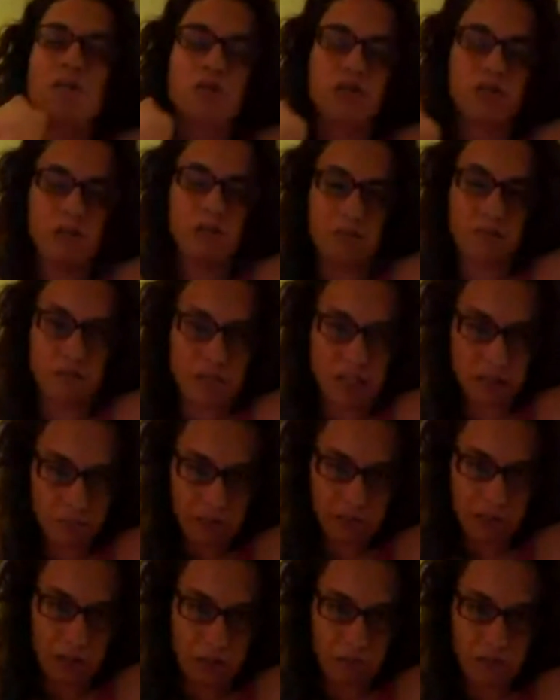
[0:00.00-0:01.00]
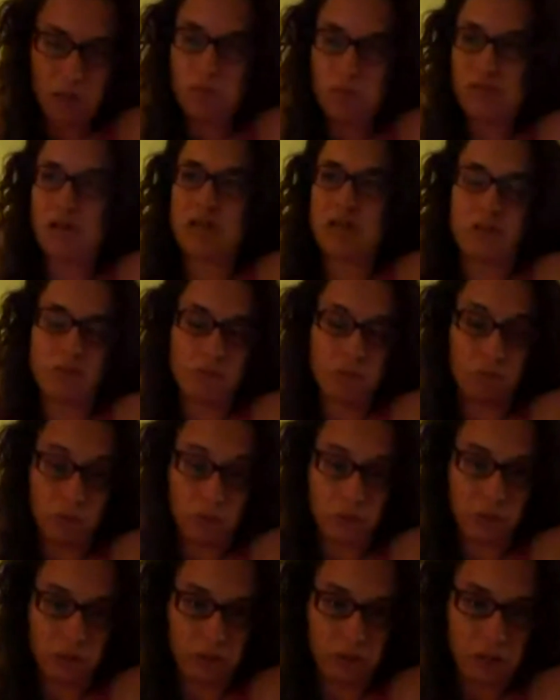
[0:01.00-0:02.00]
wasn't able to defend himself. He was on the
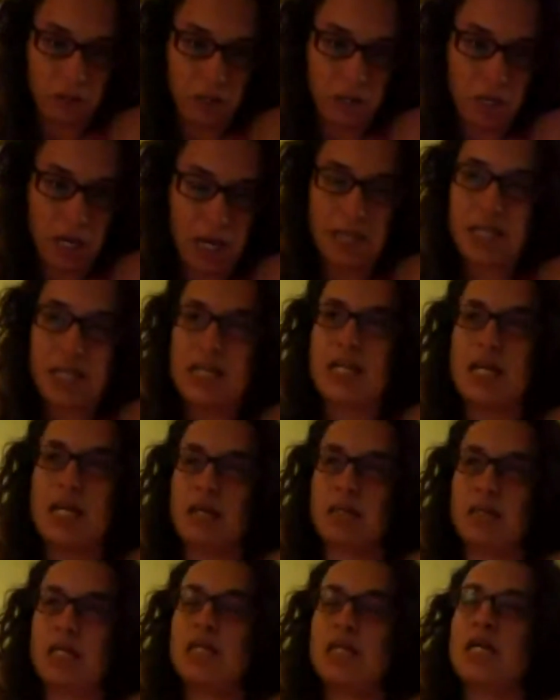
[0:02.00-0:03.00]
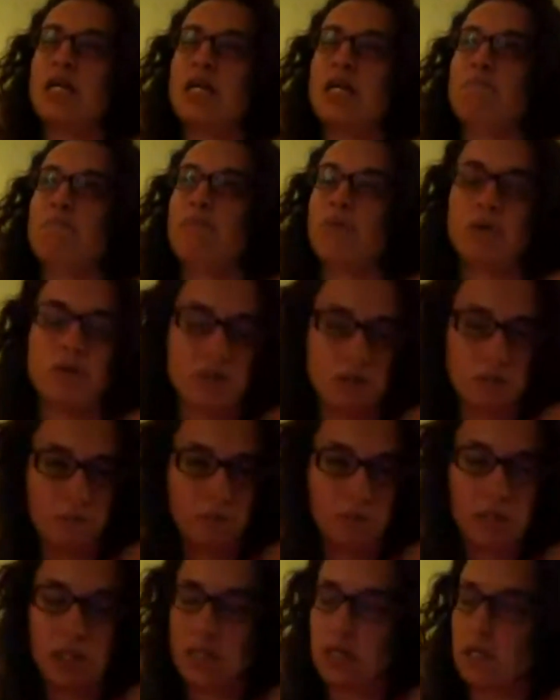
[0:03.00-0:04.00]
floor, and then they
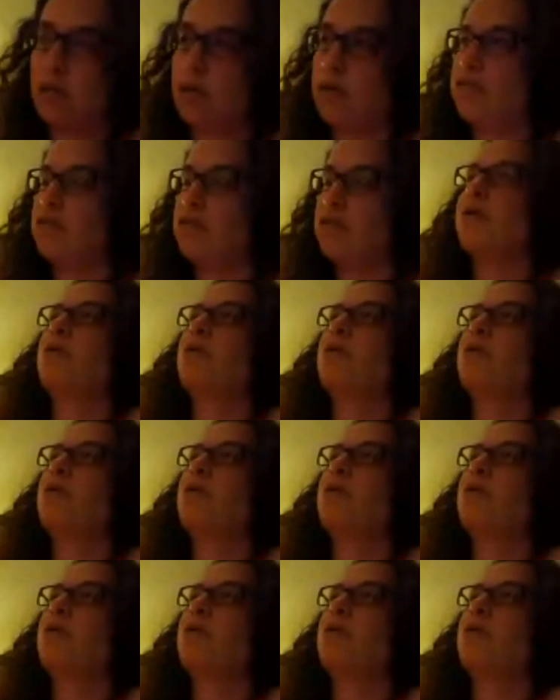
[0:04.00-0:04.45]
burned him. You know,